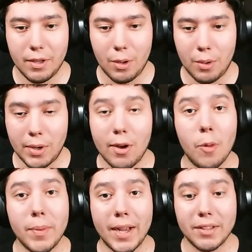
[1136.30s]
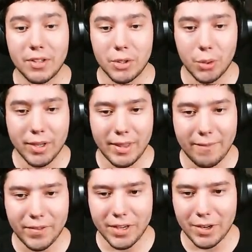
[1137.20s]
Well, I hope you guys enjoyed that
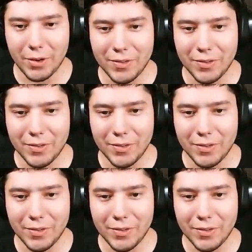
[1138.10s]
video.